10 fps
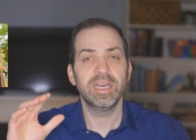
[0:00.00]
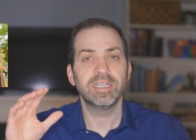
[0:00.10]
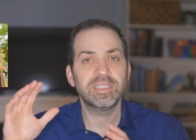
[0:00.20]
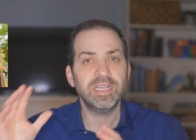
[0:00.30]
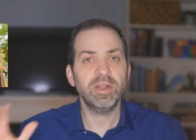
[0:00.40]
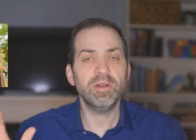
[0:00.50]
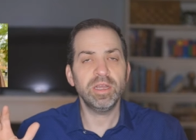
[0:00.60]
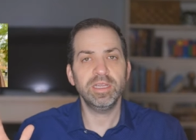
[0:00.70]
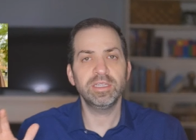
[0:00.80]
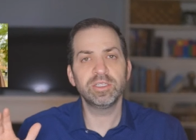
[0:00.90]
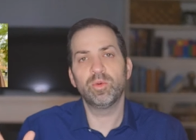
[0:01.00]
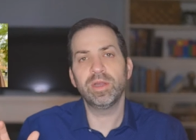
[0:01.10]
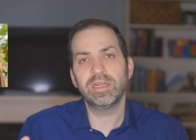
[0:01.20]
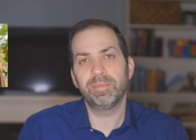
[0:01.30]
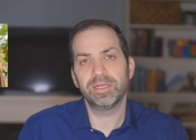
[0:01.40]
Sarah is
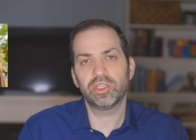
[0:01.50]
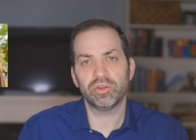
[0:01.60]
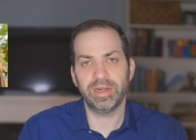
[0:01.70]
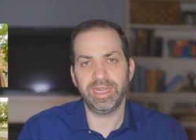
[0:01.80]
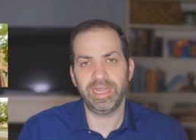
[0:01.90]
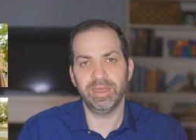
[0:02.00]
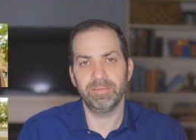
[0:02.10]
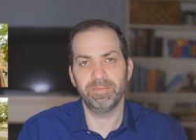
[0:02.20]
going to betray him.